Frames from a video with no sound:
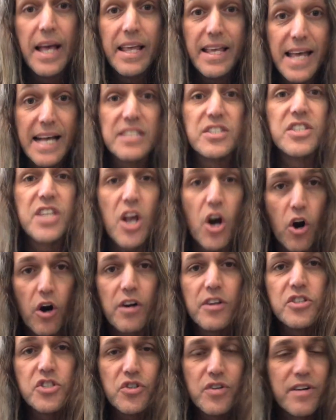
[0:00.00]
yes, the
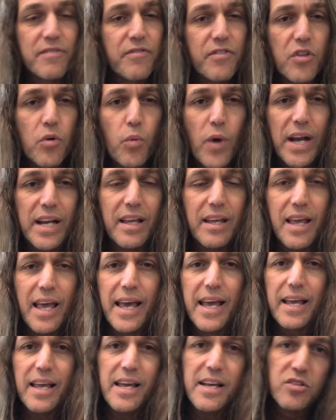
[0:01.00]
artistry for the wedding
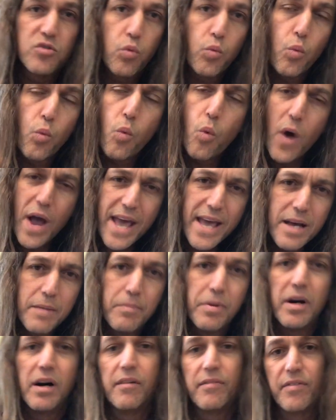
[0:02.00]
cake is way
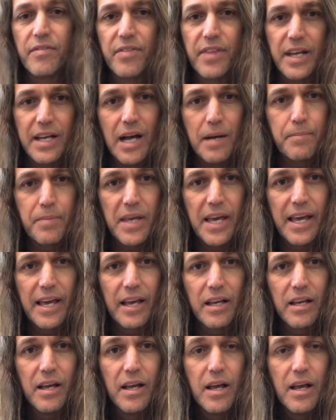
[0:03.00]
above the cupcake.